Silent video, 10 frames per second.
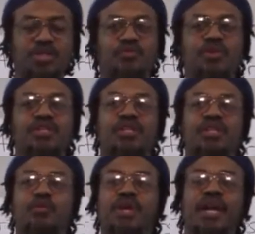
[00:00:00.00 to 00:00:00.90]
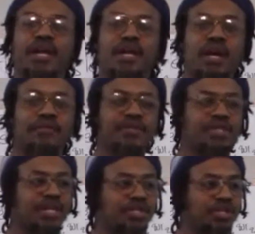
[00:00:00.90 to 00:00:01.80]
Just recently we had a
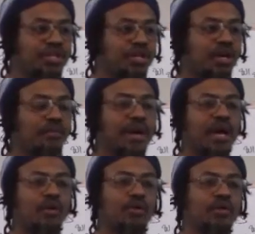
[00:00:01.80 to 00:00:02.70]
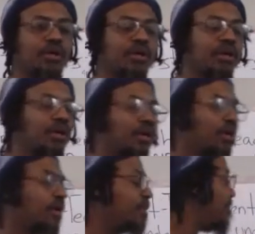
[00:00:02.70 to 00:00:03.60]
conversation about the